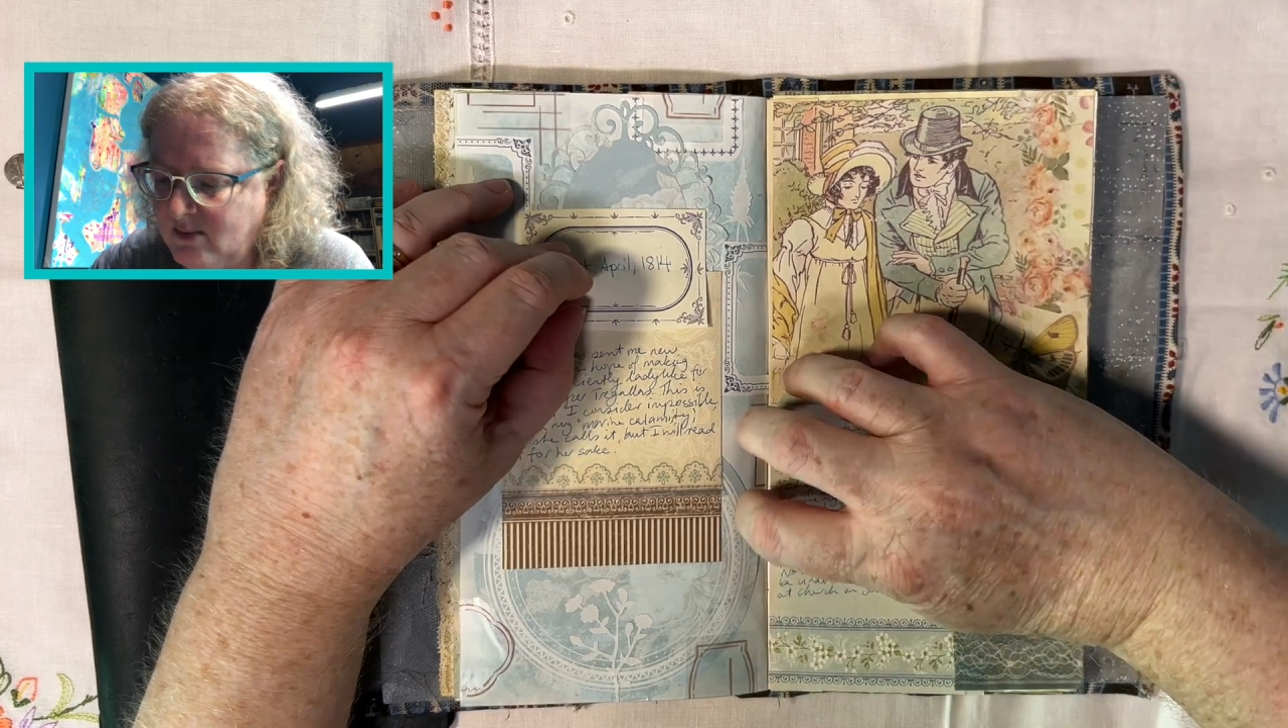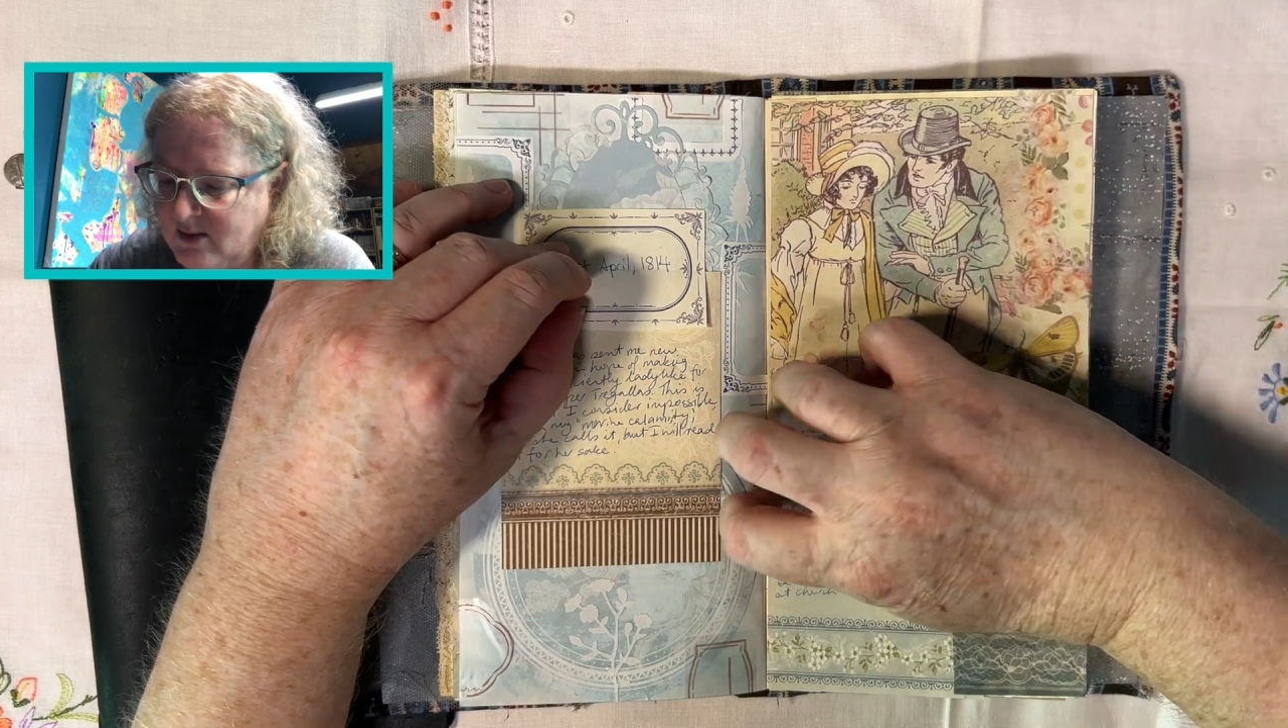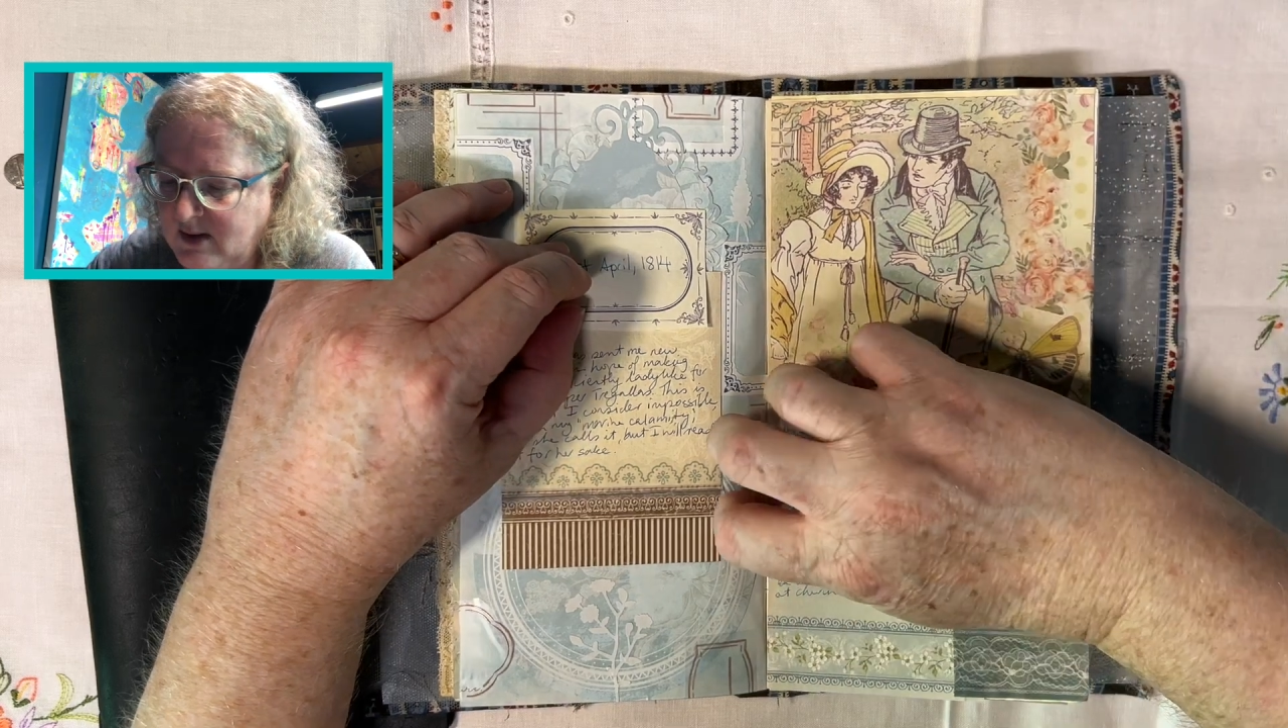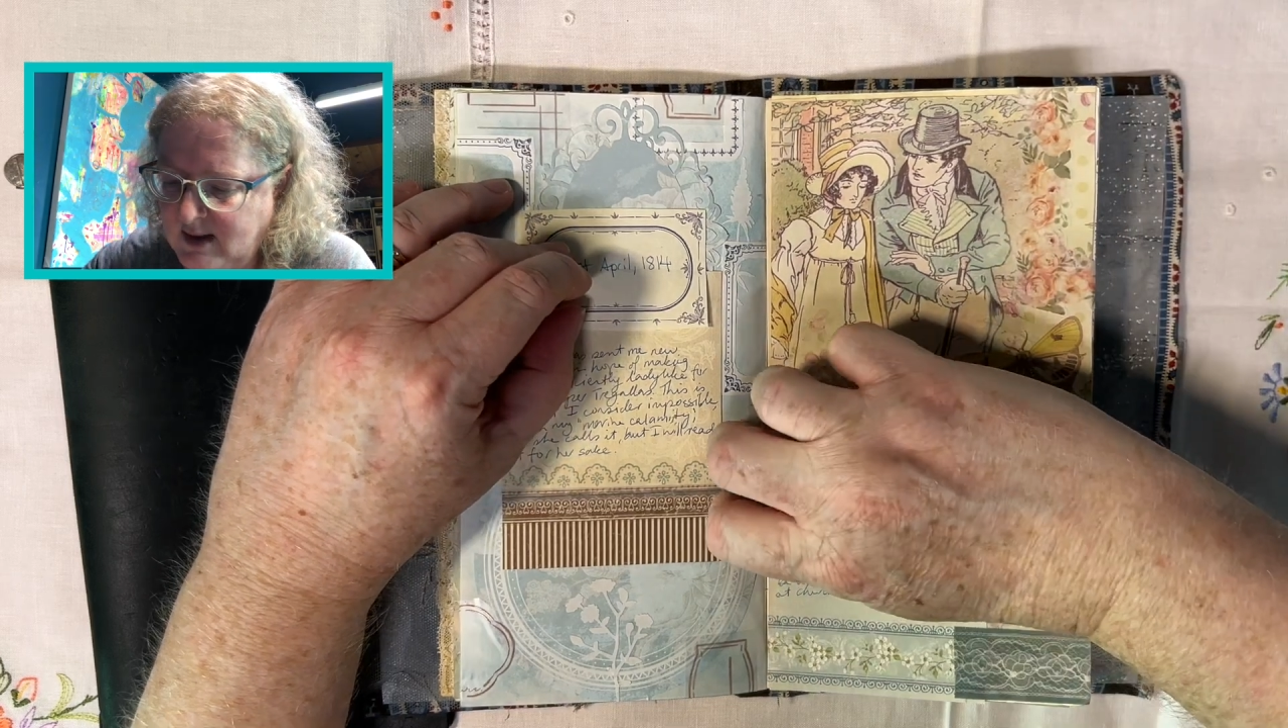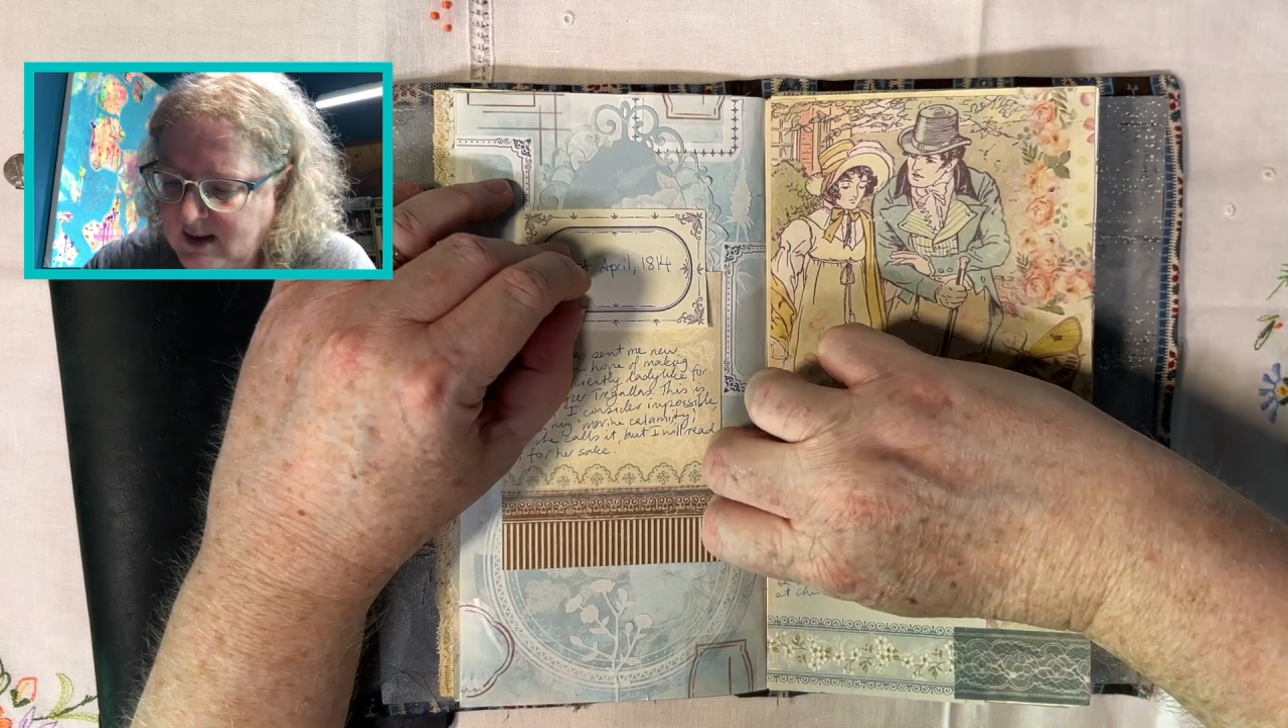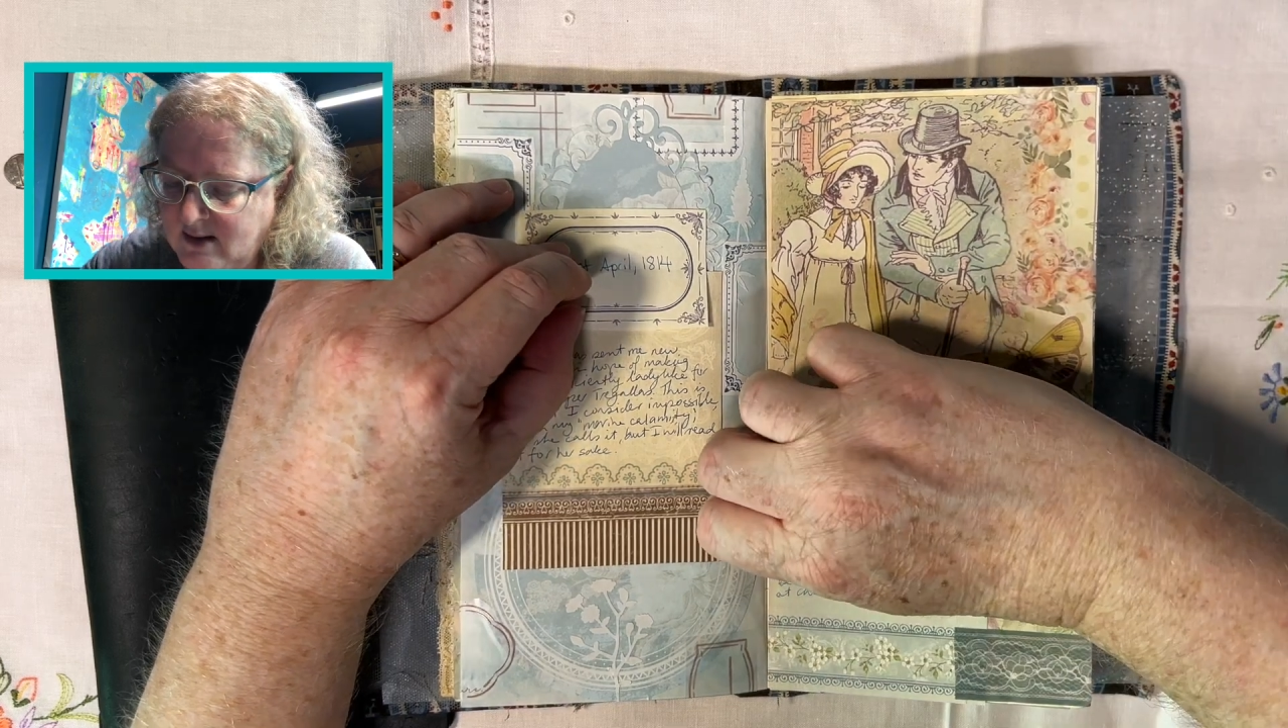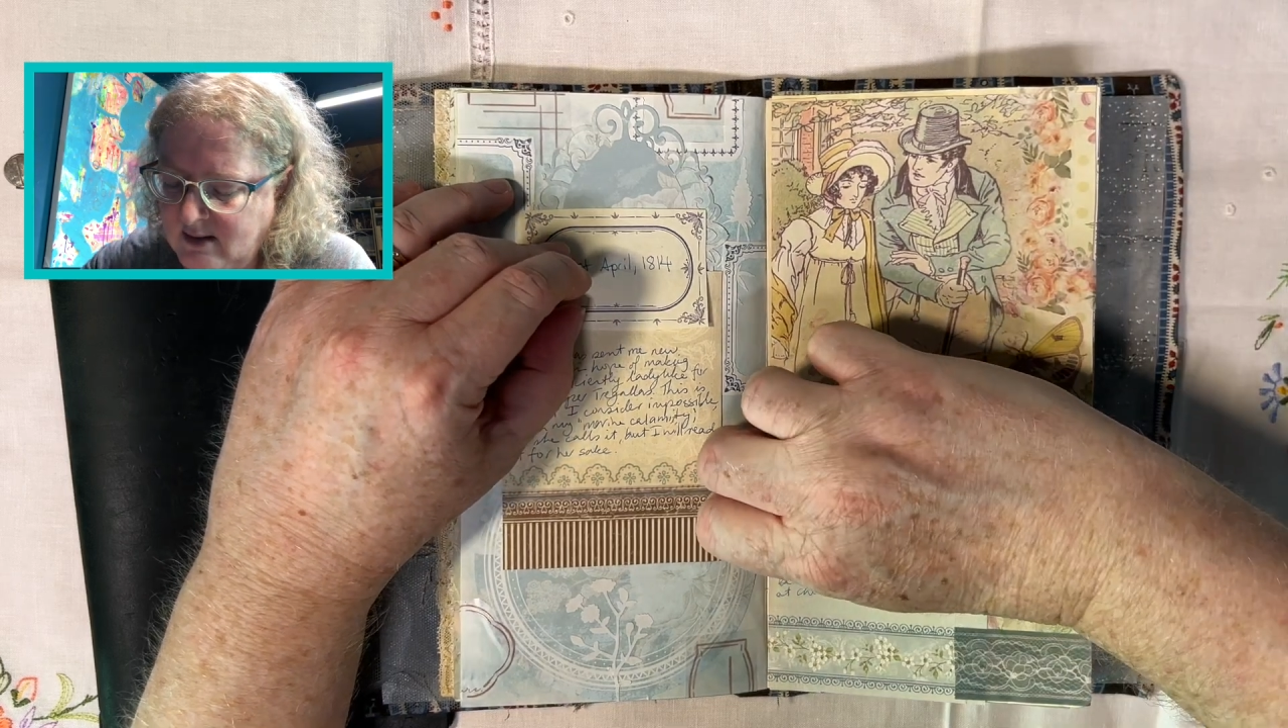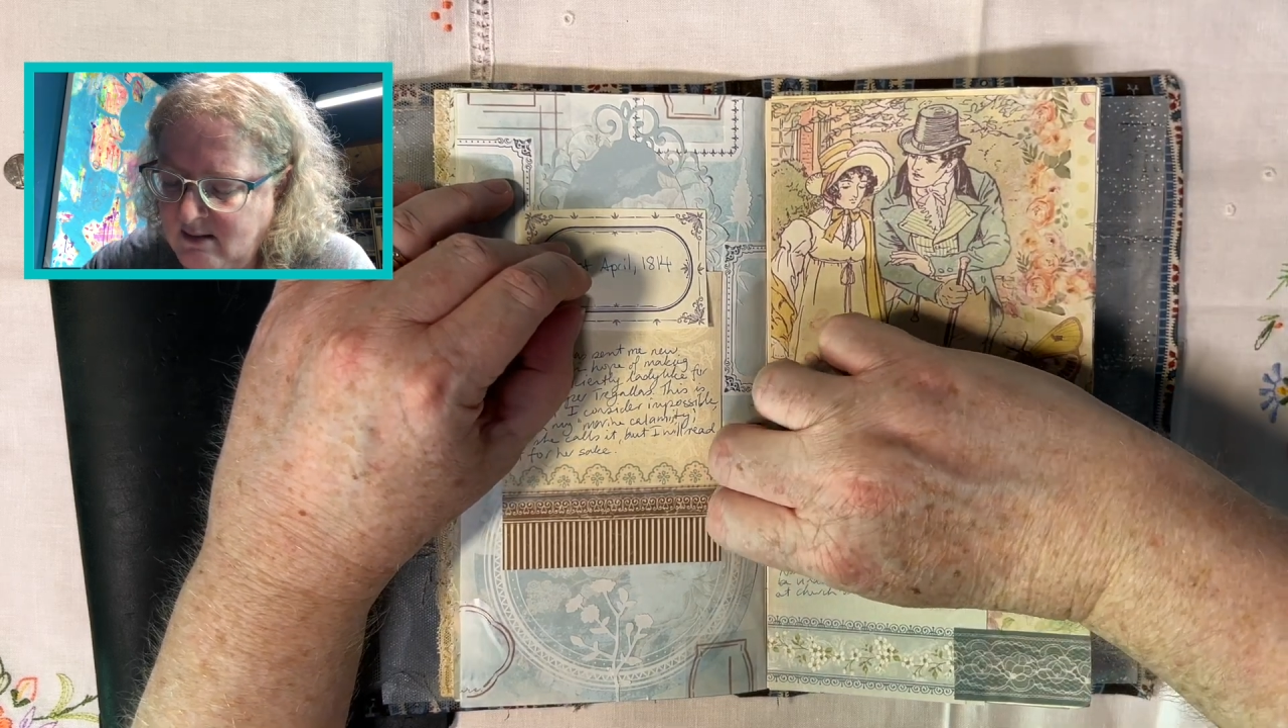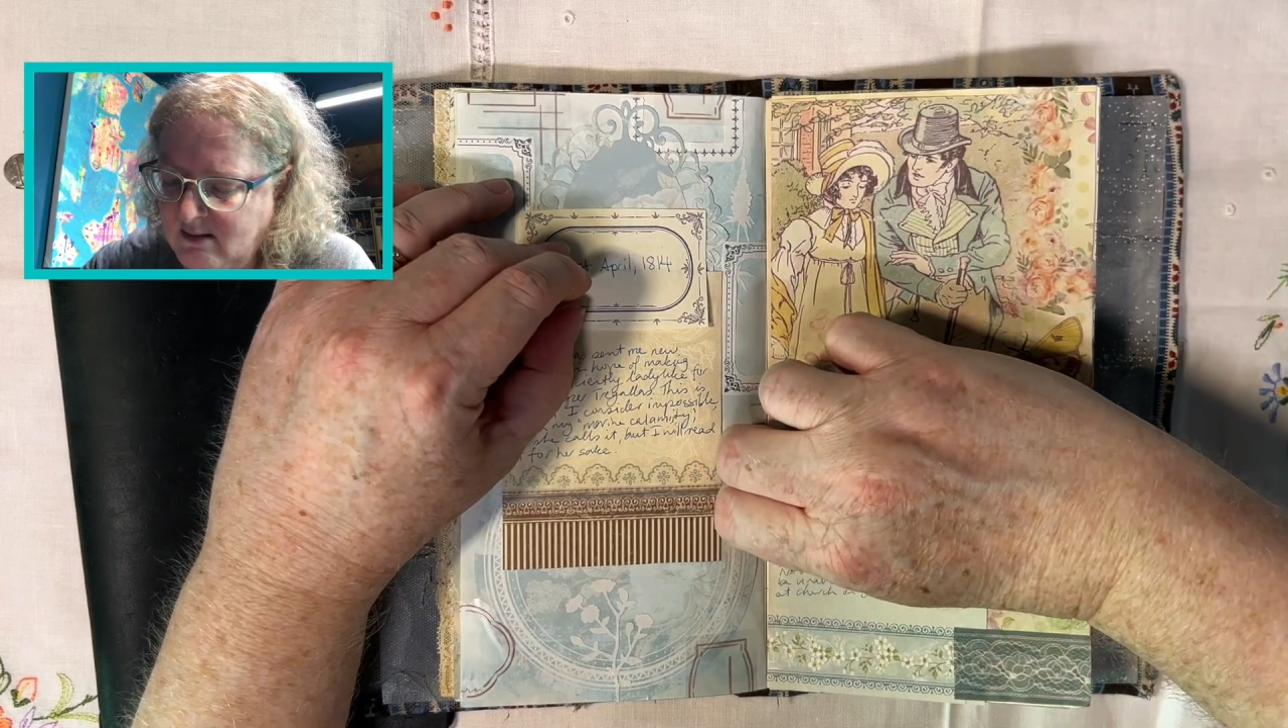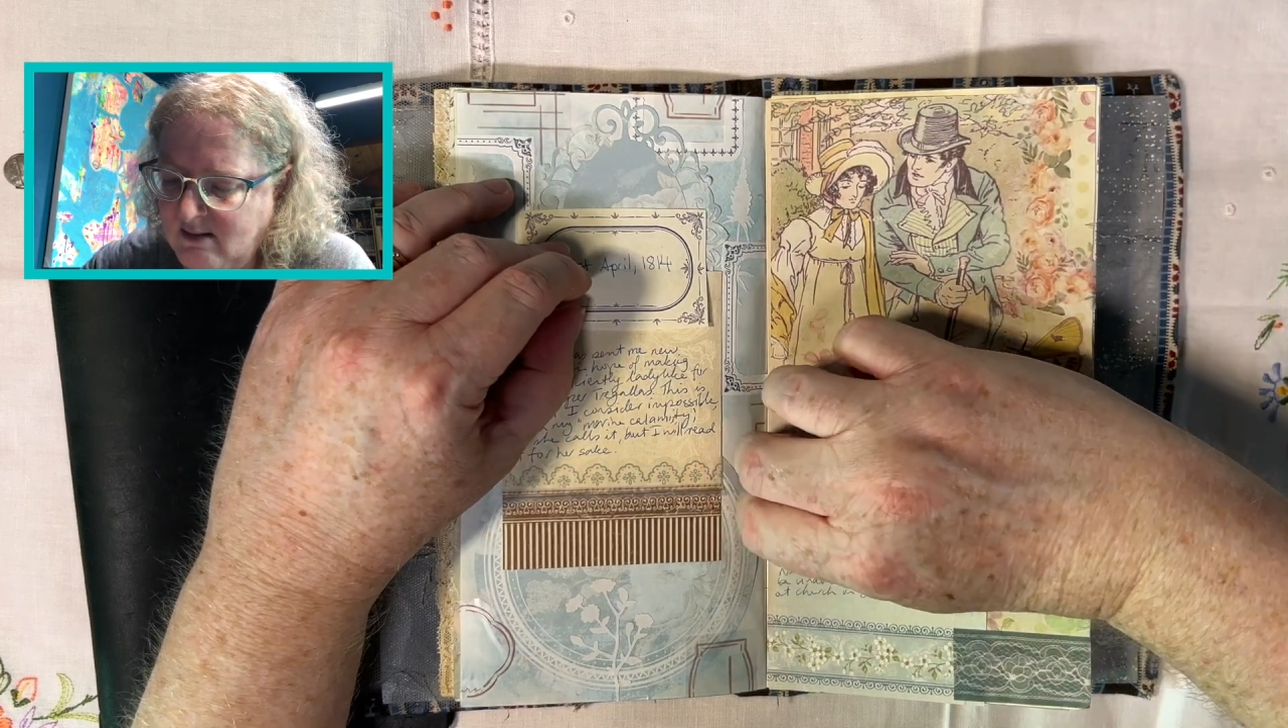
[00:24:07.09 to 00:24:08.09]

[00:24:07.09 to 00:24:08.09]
It's hidden.